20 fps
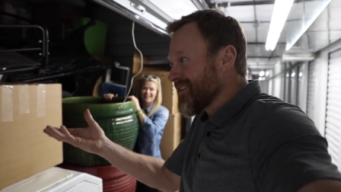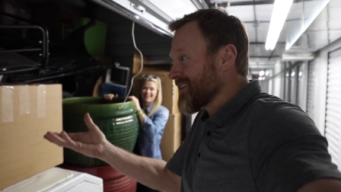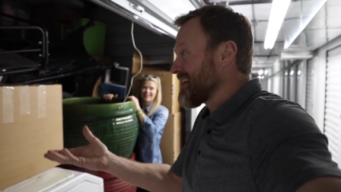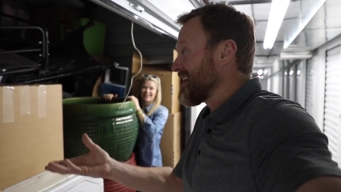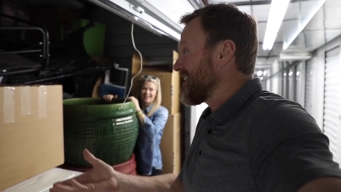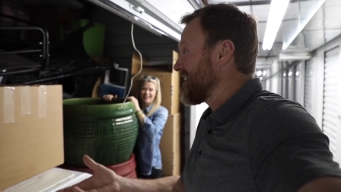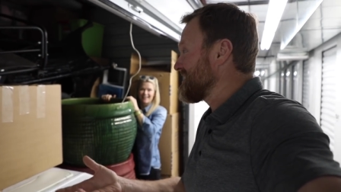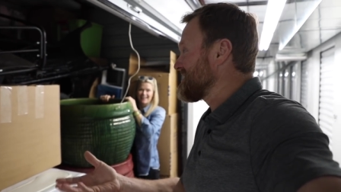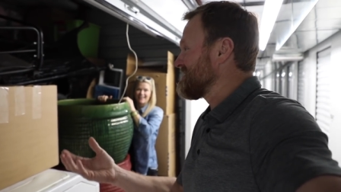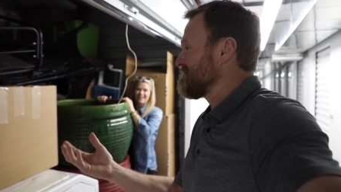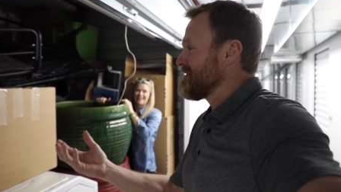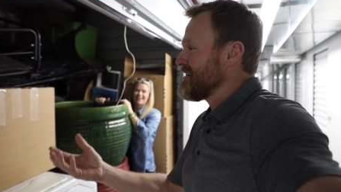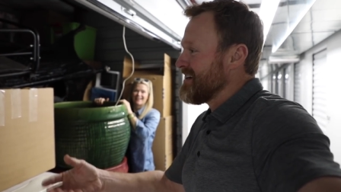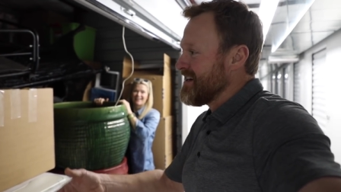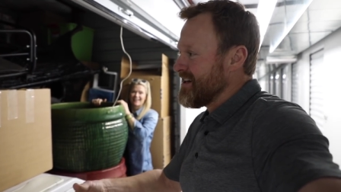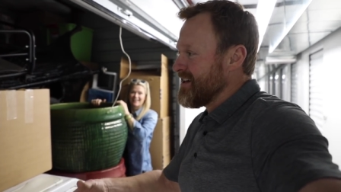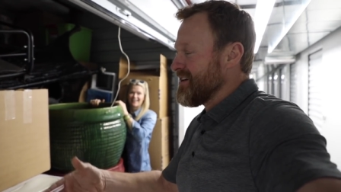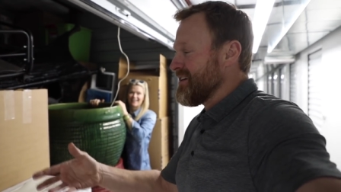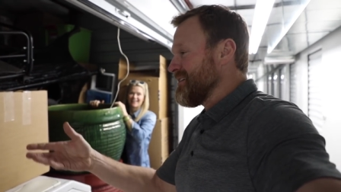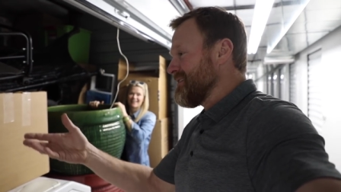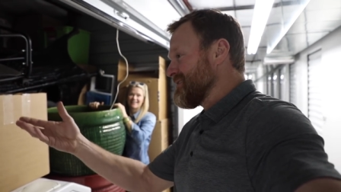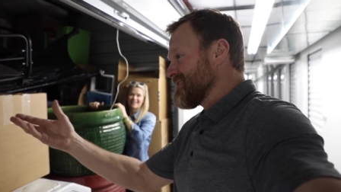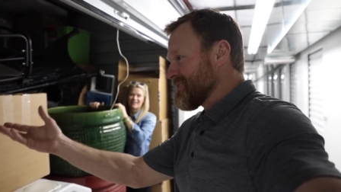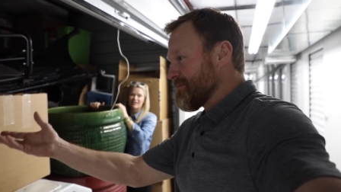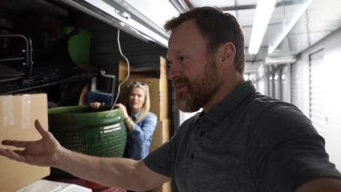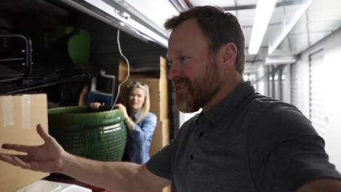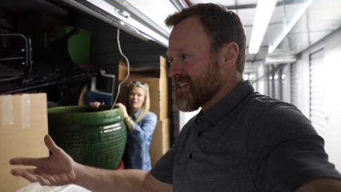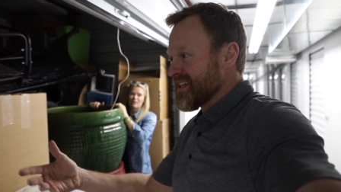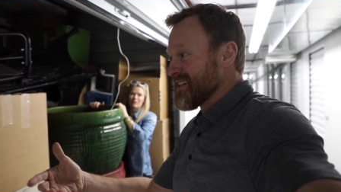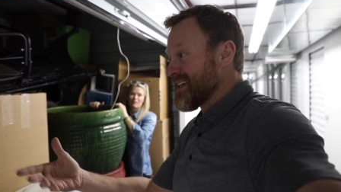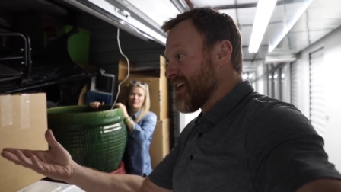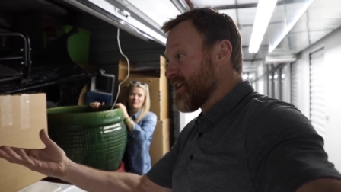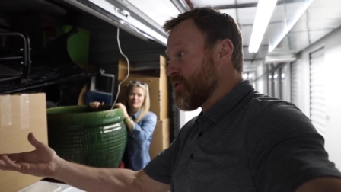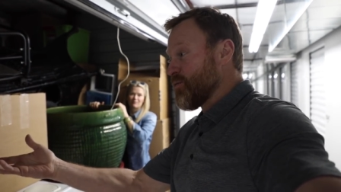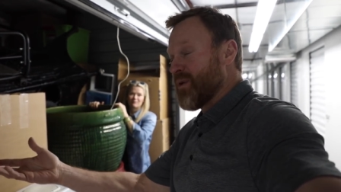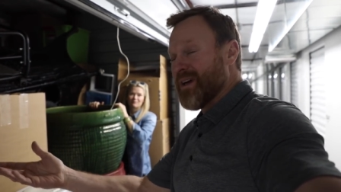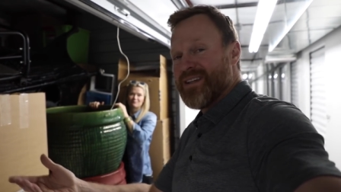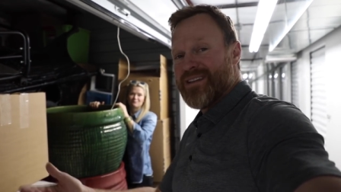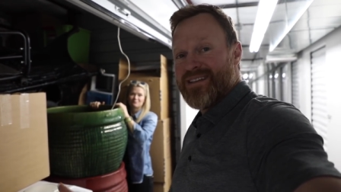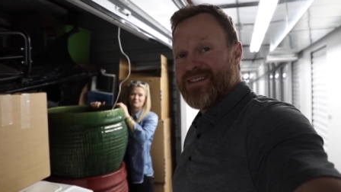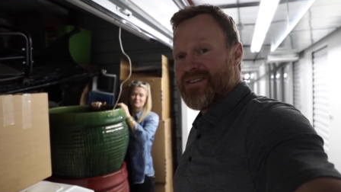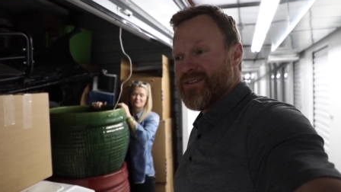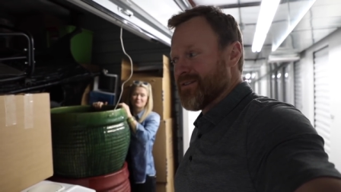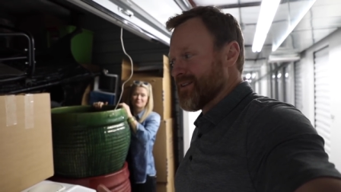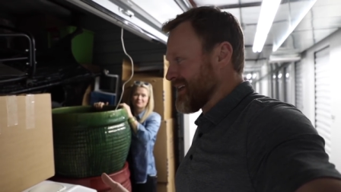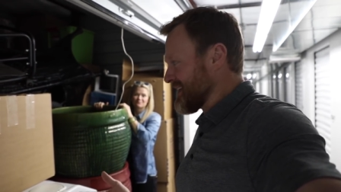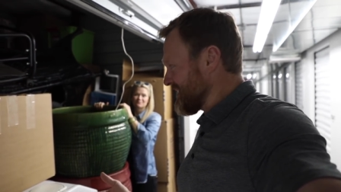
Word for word: your kids and someone says, hey, you want this? And you're